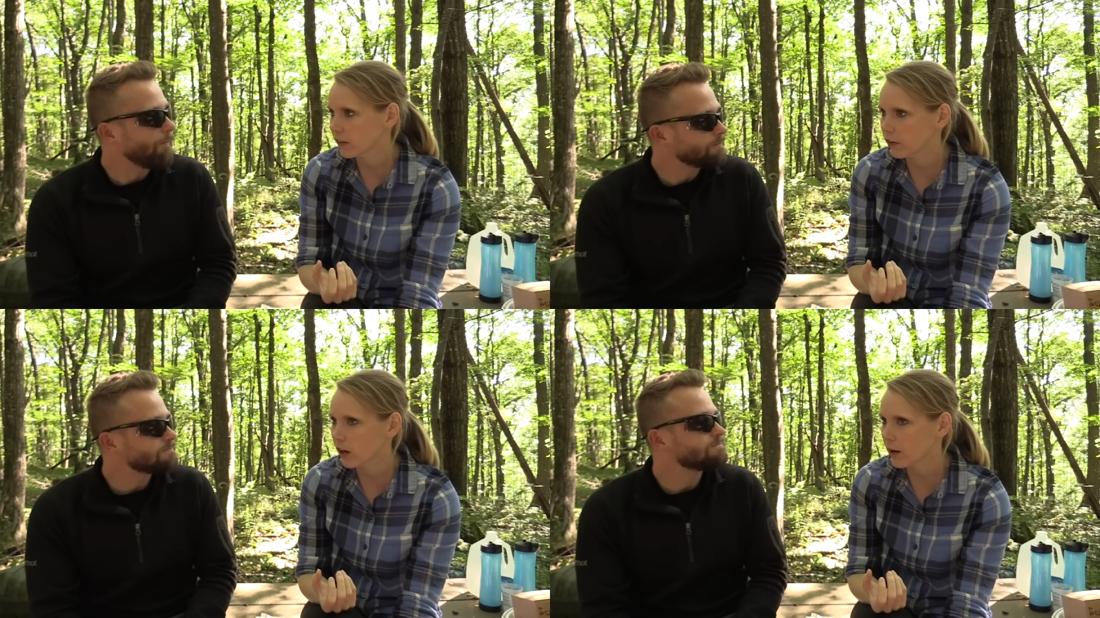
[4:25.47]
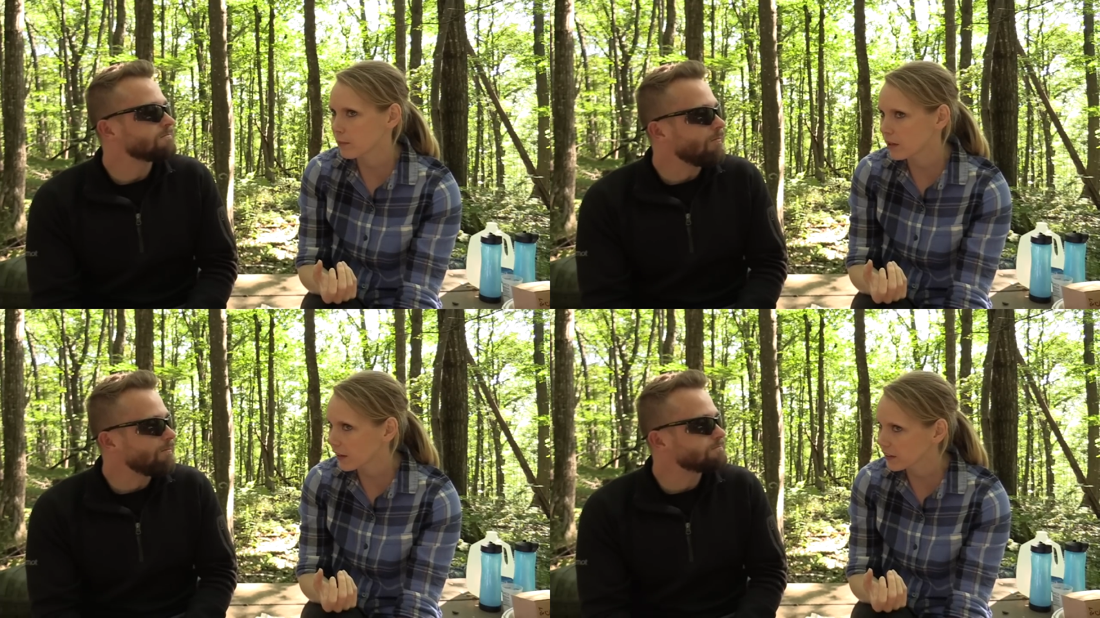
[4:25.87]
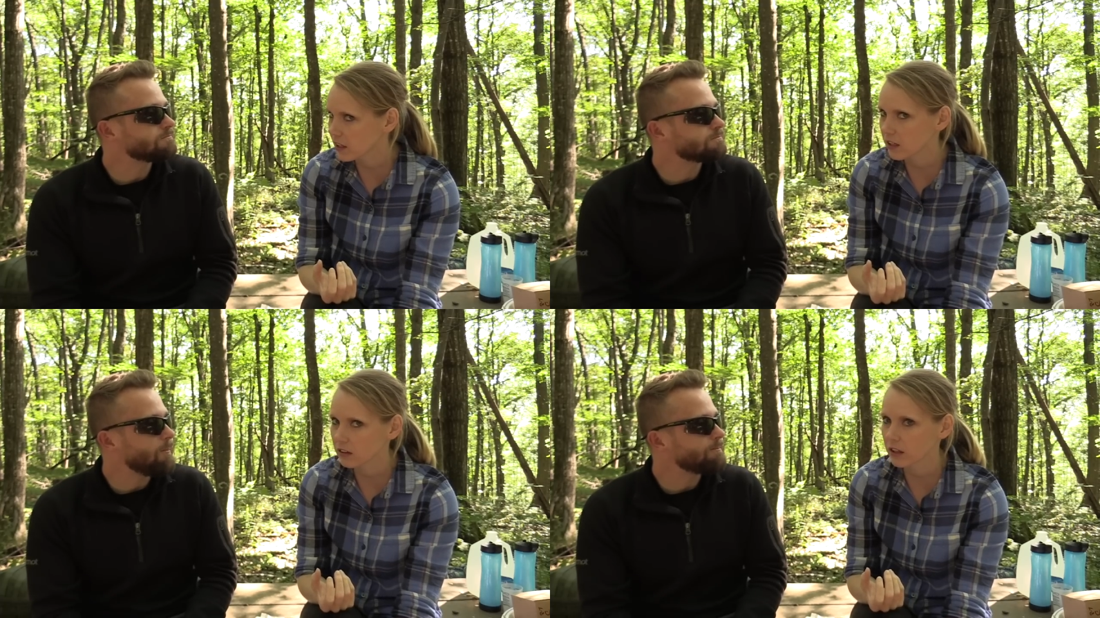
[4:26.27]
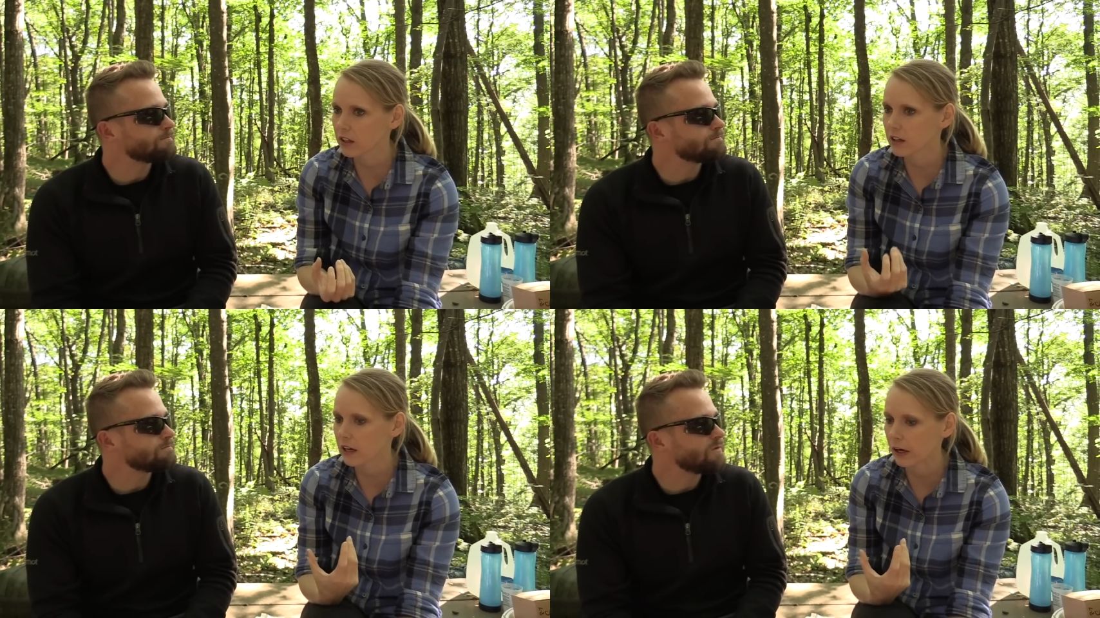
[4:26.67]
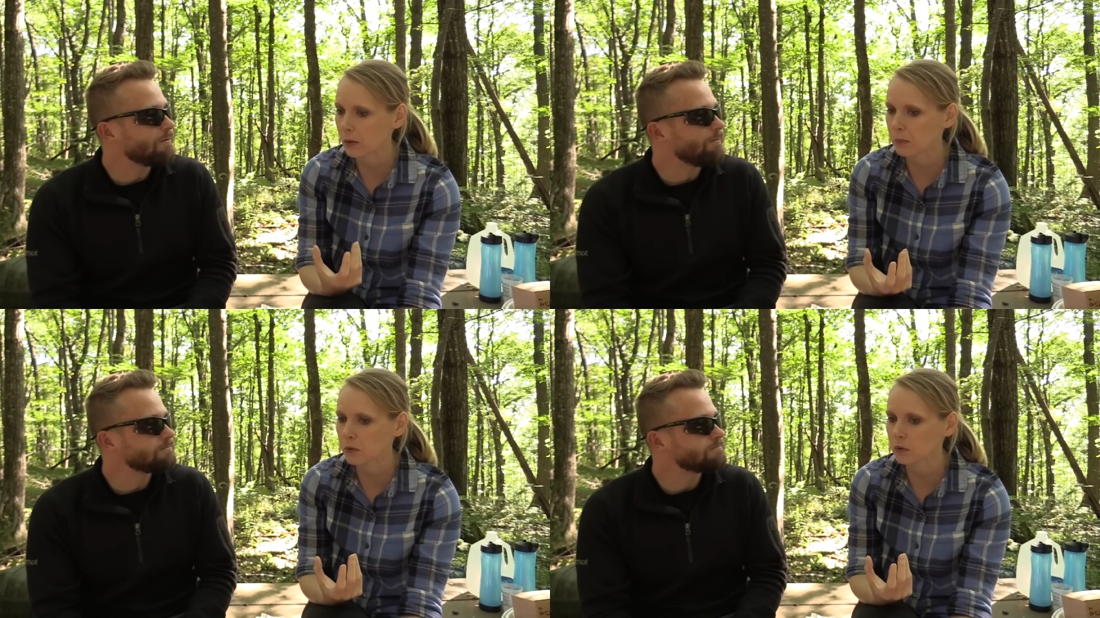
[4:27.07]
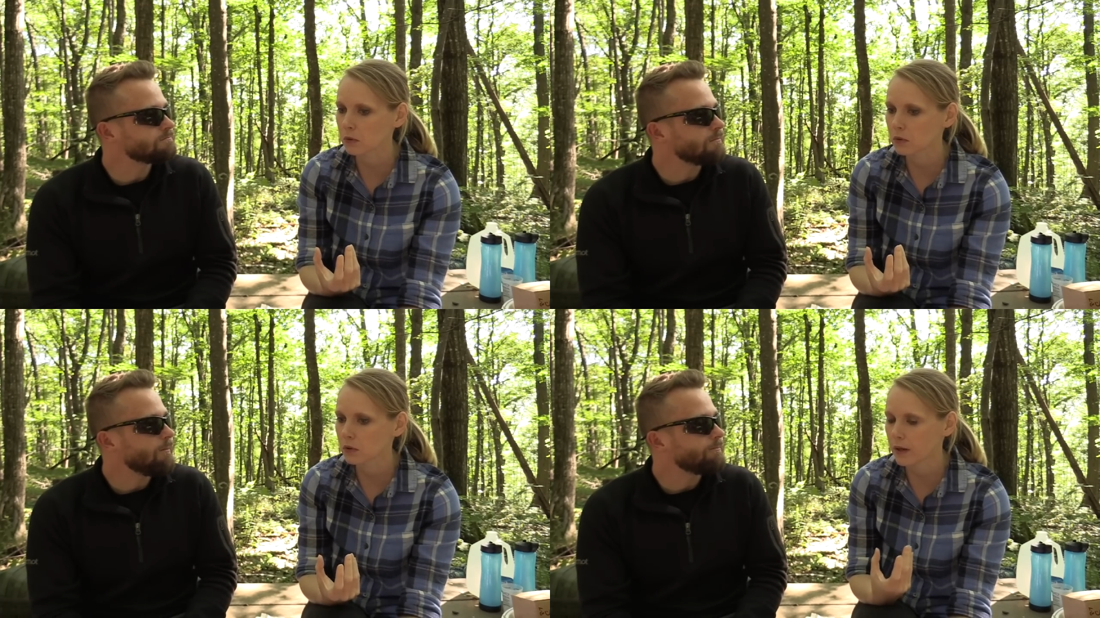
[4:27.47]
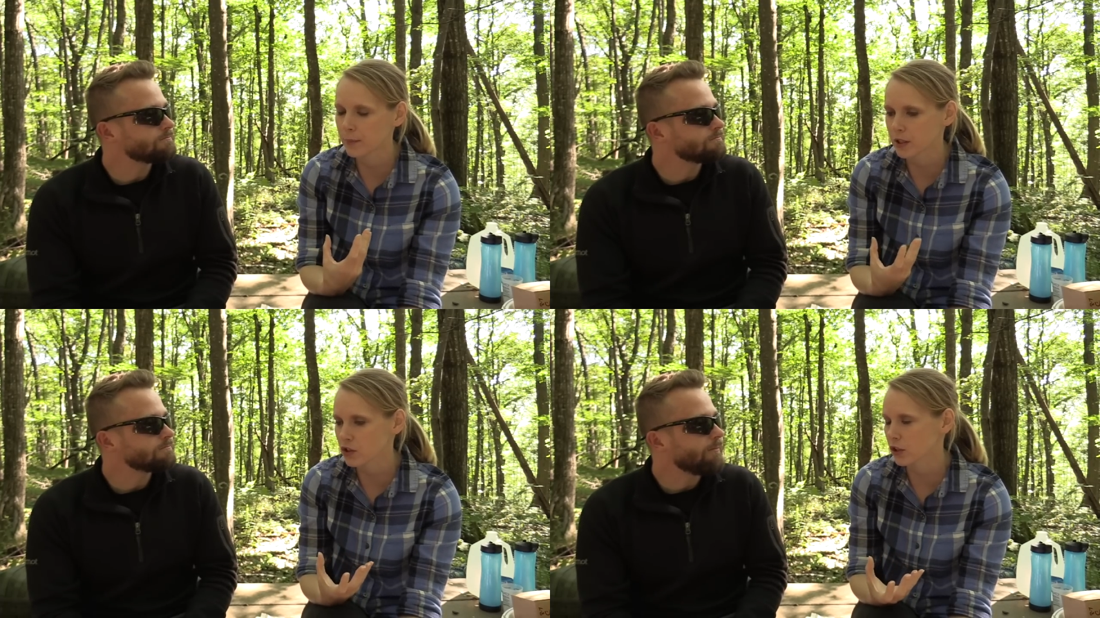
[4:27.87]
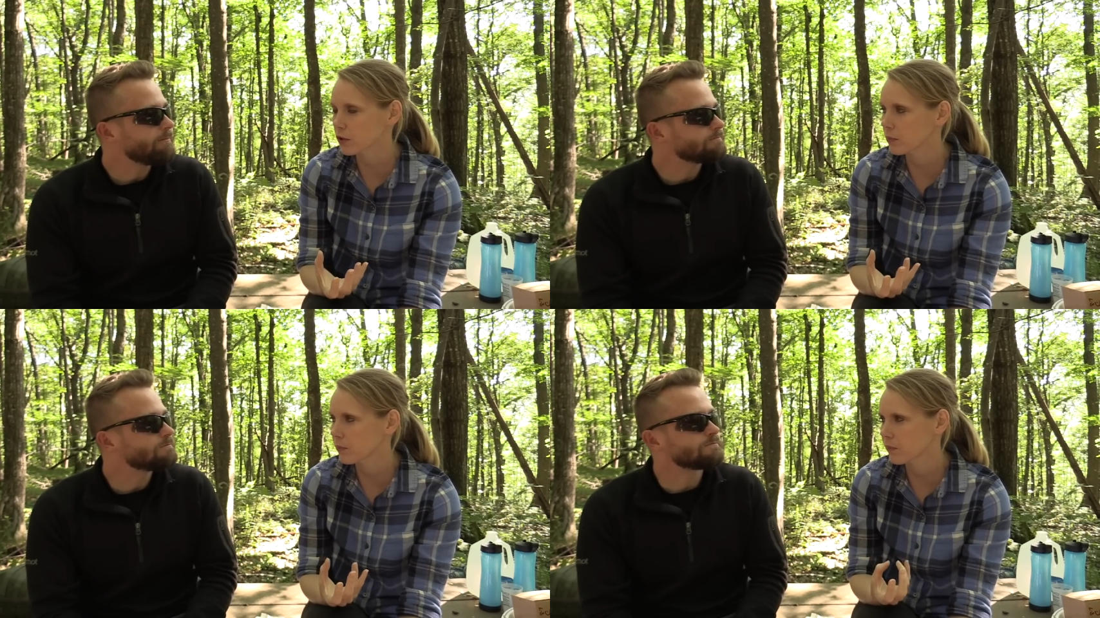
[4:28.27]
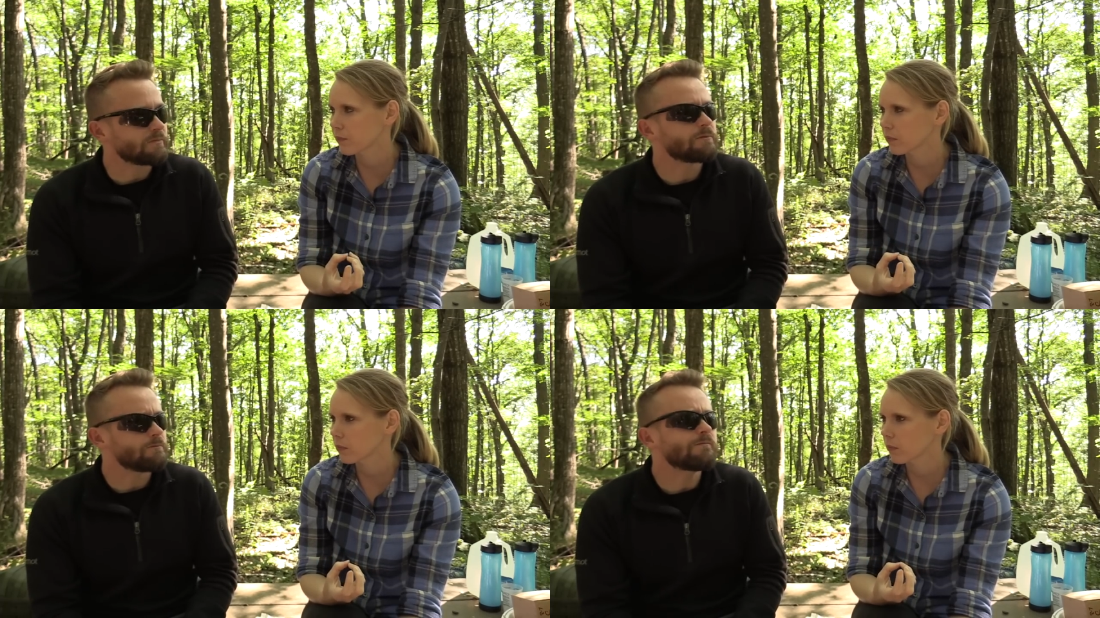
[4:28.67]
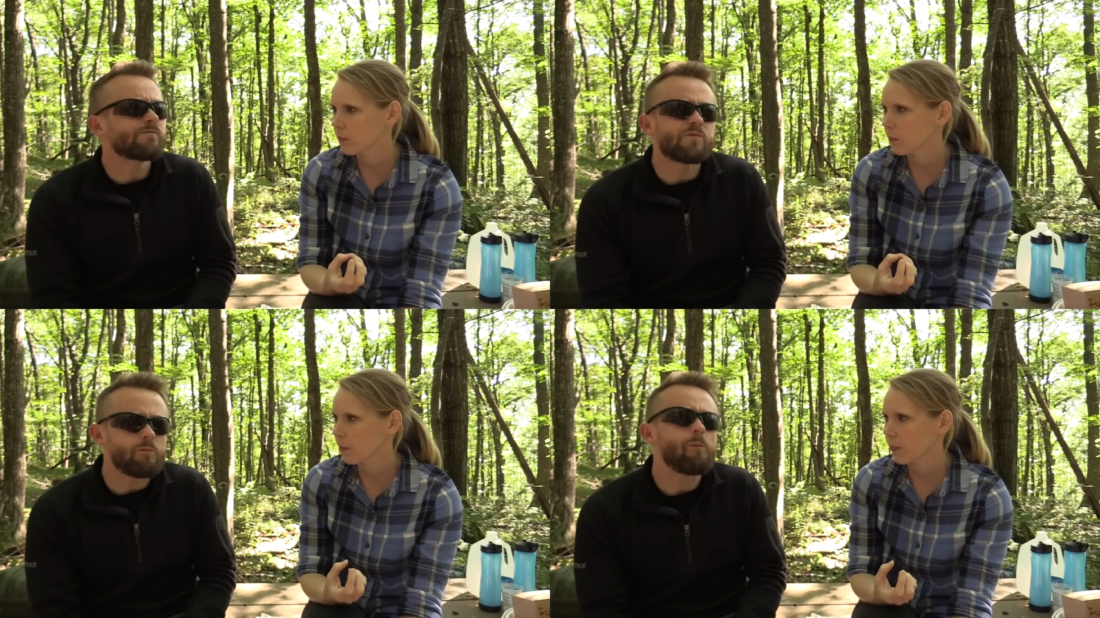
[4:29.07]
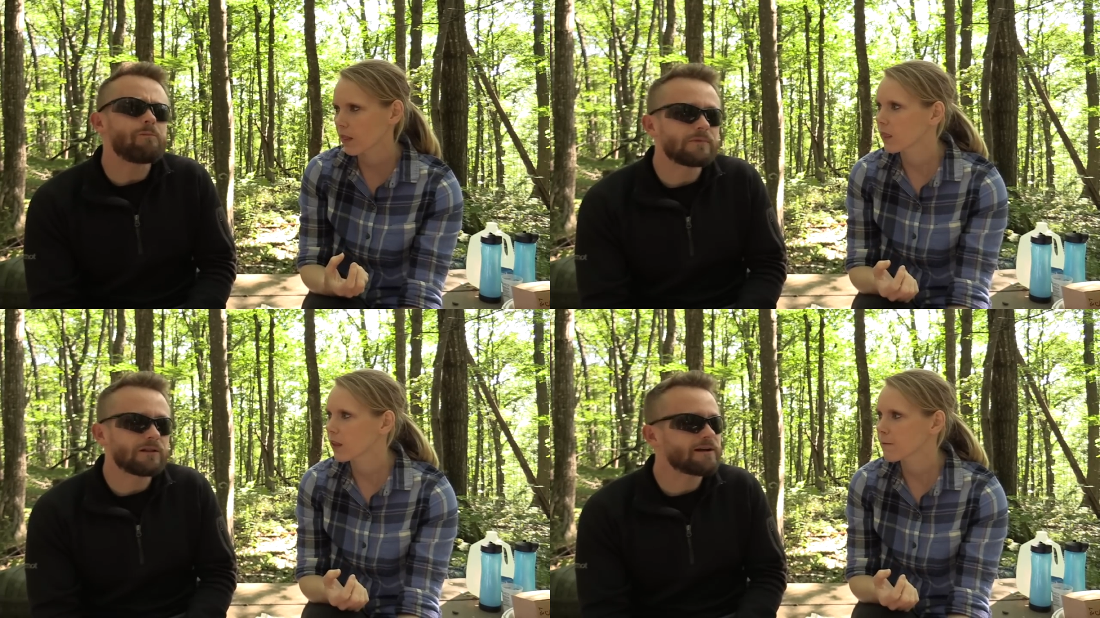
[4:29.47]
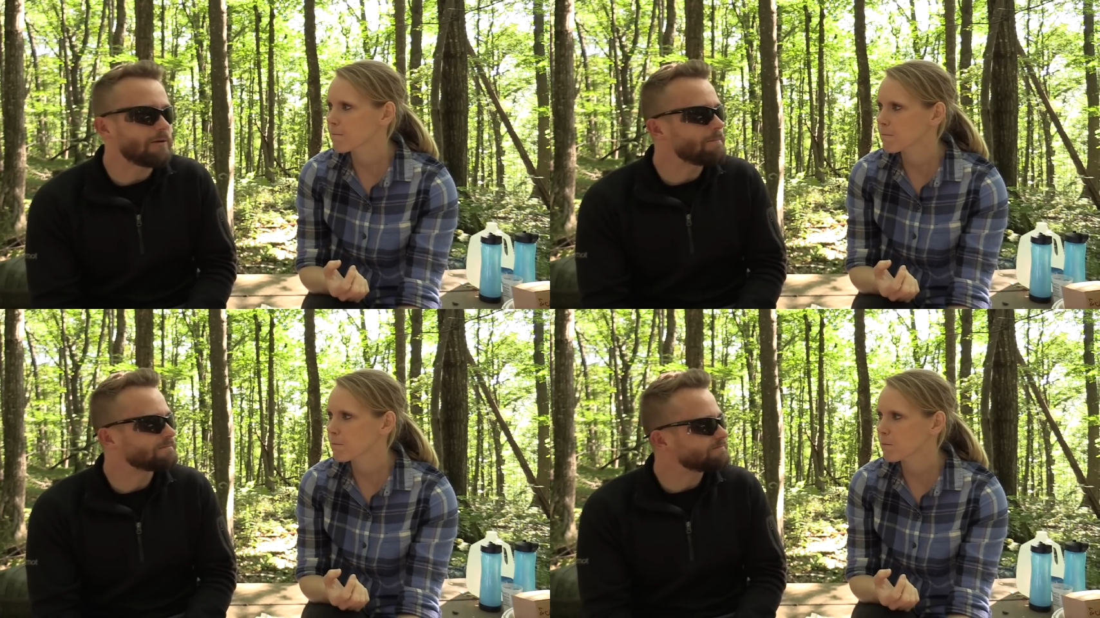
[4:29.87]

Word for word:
Speaker 1: flavor. I'm not getting like a caramel. I'm not sure. Mm-hmm. I like it.